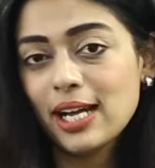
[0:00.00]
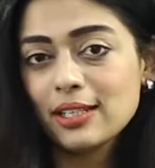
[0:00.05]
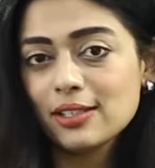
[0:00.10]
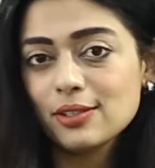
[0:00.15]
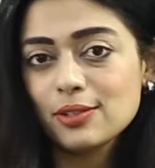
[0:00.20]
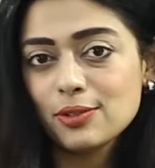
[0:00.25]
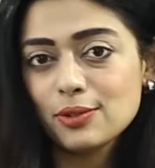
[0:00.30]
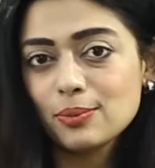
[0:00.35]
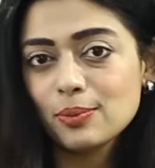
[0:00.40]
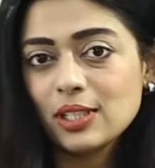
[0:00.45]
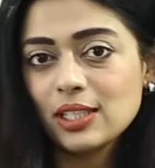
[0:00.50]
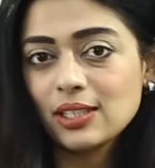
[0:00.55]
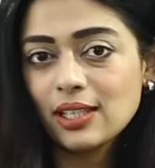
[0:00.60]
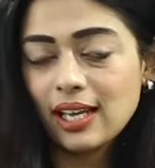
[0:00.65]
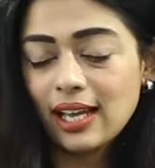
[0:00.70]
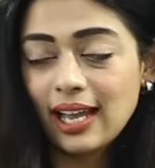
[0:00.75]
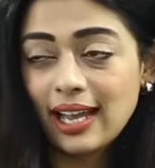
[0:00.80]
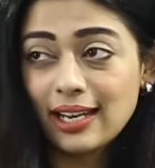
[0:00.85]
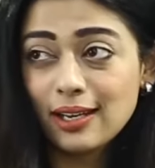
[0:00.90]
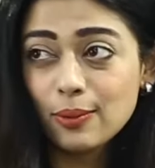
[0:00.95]
matters to me.
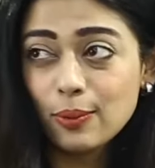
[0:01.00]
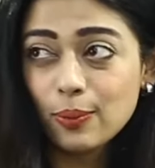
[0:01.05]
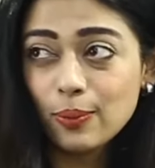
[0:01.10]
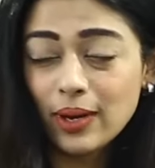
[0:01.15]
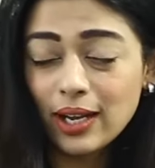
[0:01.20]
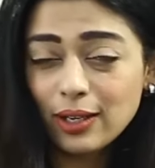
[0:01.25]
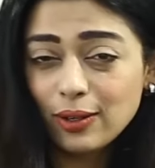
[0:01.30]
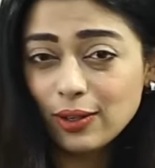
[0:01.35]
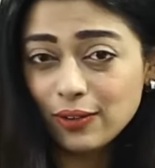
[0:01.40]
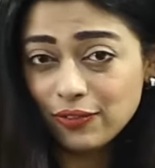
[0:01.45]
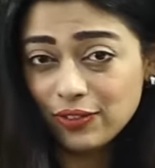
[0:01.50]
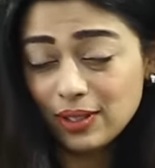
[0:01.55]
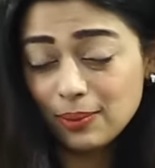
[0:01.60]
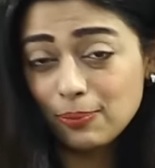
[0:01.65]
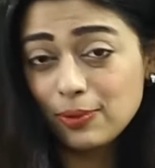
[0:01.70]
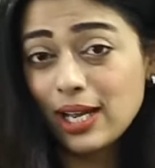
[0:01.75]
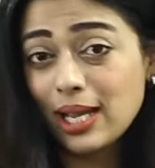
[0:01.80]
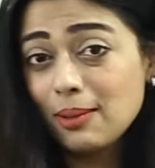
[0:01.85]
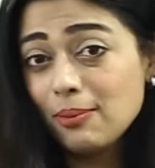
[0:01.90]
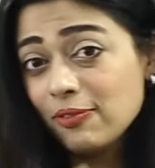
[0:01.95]
And one of
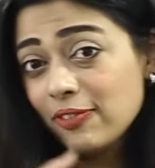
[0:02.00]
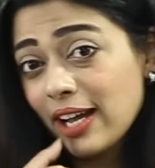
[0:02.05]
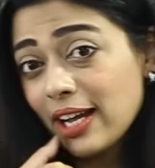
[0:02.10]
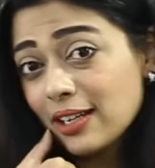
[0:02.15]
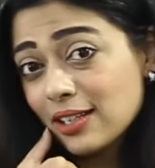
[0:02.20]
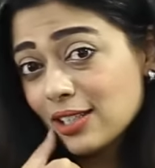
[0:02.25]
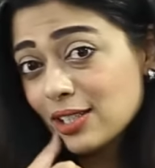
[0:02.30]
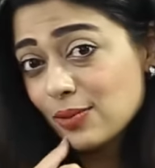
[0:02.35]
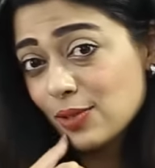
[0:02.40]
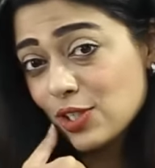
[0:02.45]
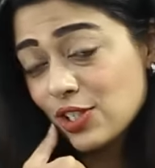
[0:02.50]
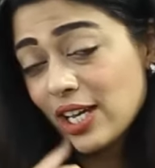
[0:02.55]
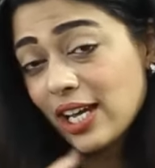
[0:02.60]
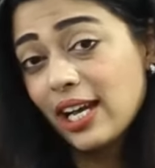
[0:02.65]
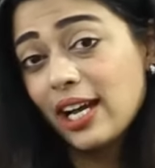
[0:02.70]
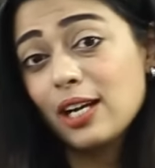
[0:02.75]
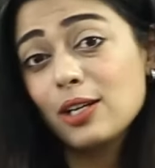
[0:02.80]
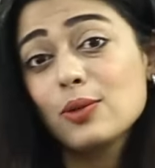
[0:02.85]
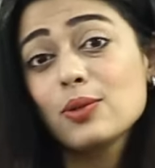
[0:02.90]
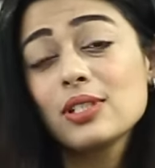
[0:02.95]
the prime factors which
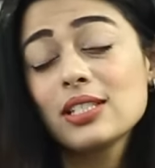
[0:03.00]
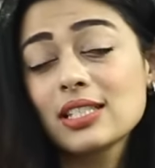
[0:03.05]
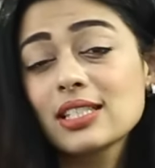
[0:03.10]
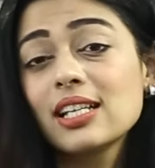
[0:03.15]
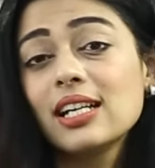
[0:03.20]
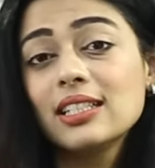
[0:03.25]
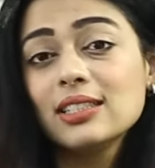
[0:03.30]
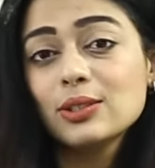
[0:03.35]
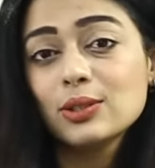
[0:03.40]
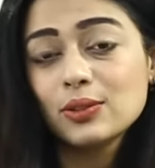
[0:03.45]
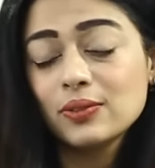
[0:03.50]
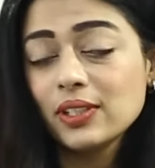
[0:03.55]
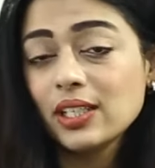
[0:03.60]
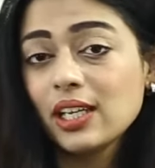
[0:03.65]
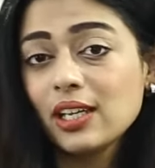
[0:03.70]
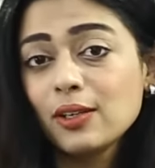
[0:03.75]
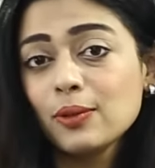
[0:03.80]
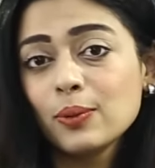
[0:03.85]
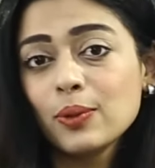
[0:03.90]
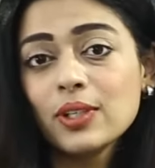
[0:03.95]
I had to discuss
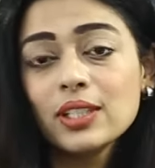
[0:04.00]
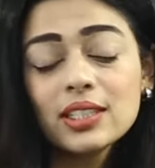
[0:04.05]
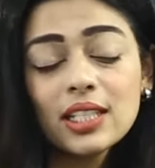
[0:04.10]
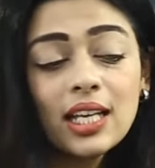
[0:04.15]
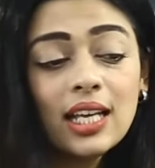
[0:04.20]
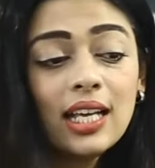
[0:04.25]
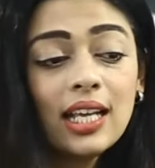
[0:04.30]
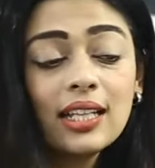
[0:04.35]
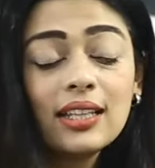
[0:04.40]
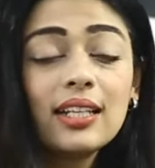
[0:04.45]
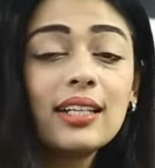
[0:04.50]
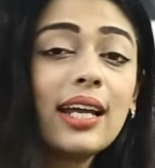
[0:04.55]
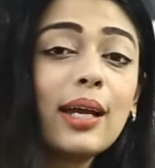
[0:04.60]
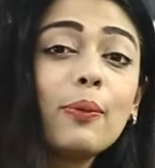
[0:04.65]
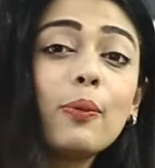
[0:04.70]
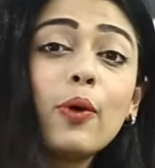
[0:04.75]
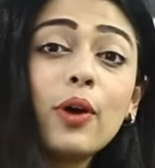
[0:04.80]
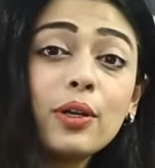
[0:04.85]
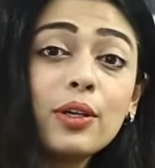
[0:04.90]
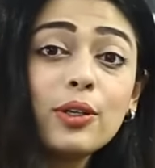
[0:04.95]
over here was that
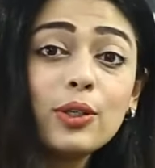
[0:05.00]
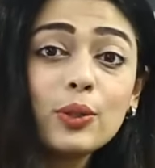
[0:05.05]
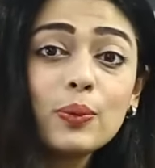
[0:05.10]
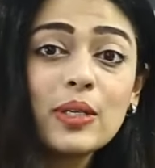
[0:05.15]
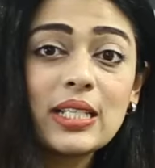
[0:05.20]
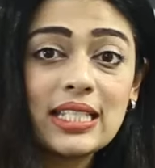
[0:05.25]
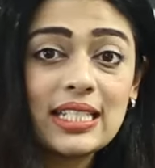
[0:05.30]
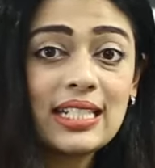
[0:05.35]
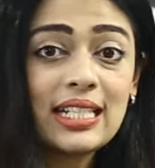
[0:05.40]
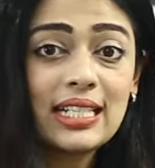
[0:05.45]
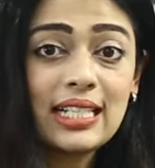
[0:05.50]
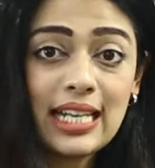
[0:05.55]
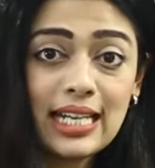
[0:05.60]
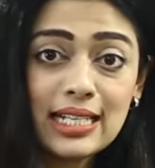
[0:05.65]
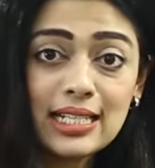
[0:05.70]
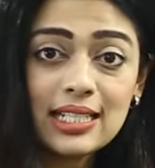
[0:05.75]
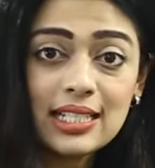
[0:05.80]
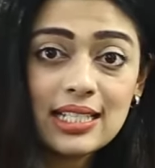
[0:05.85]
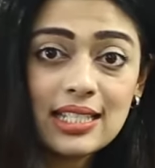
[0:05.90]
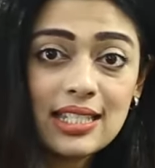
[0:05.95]
I wanted to visit a
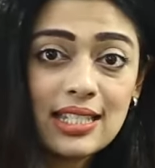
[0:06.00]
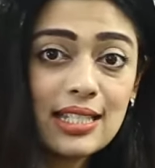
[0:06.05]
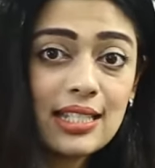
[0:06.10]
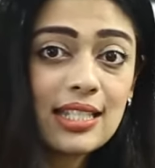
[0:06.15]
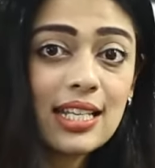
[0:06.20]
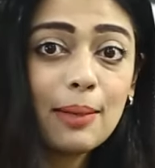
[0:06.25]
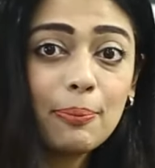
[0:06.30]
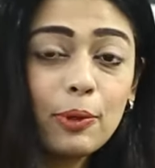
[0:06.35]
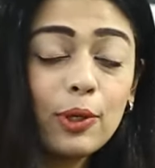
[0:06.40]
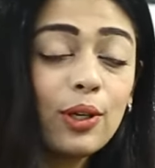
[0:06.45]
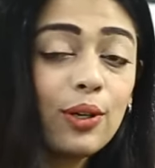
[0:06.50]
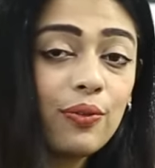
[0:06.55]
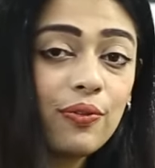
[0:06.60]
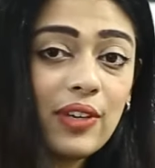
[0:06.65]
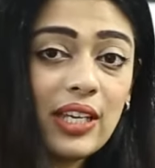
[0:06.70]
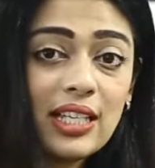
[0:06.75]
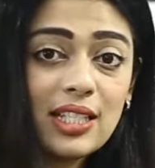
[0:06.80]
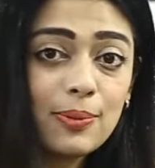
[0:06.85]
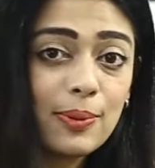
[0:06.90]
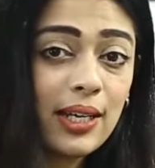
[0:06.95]
dentist since couple
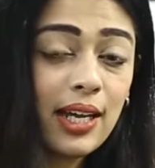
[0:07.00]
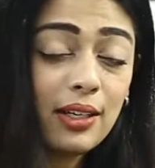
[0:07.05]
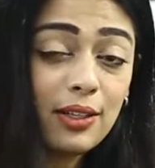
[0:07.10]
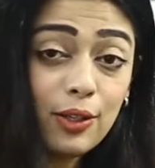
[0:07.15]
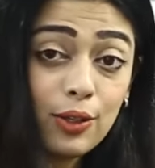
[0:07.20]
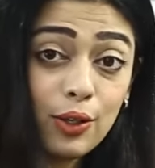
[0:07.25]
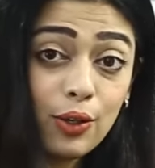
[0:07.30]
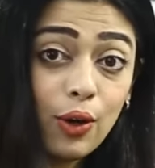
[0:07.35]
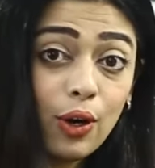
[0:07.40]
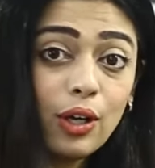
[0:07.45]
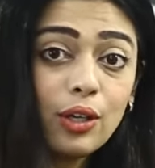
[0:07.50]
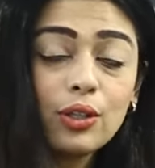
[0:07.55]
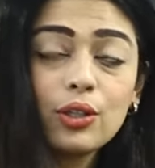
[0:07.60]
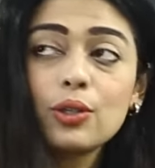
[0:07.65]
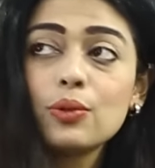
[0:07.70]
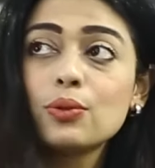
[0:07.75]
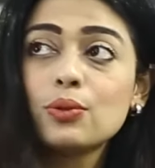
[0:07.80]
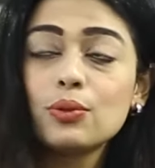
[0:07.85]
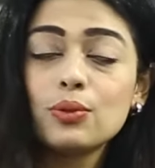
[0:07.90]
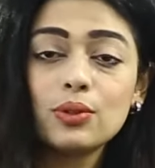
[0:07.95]
of weeks, but I did
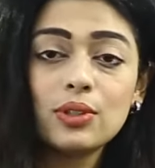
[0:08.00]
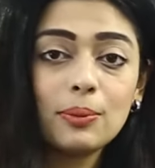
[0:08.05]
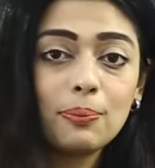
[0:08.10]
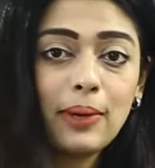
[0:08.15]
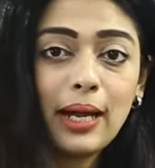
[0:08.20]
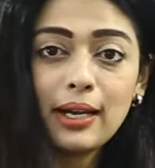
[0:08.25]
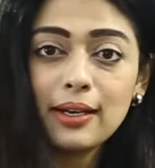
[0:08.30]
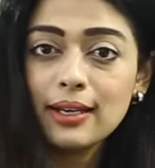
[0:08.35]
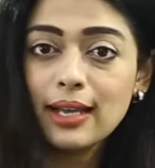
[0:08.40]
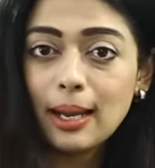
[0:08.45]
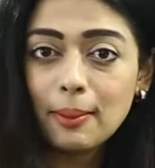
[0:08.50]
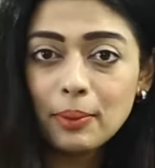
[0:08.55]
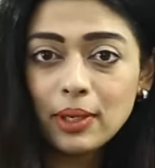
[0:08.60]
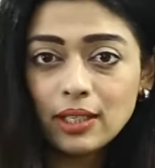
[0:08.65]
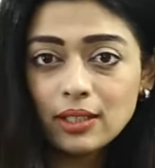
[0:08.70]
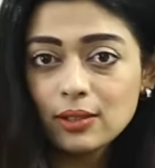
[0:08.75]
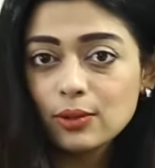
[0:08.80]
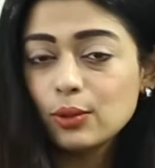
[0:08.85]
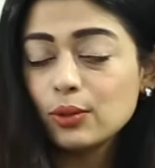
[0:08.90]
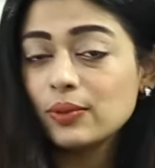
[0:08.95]
not due to the
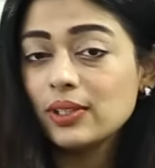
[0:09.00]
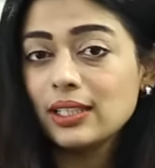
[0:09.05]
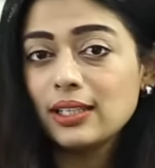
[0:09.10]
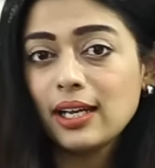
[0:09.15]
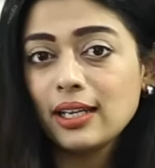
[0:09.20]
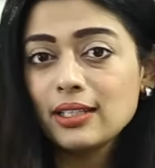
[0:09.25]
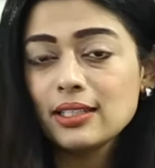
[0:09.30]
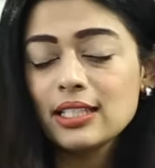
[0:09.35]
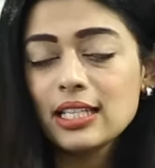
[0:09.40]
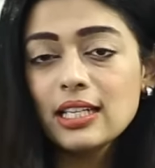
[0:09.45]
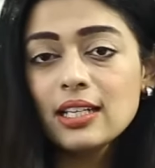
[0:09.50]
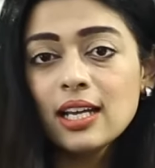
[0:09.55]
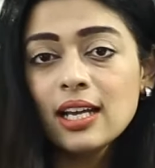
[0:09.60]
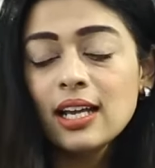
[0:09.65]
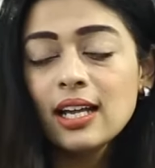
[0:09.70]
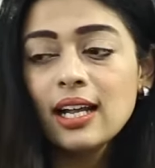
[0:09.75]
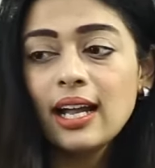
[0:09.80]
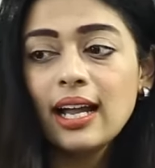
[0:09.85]
pandemic, COVID nineteen.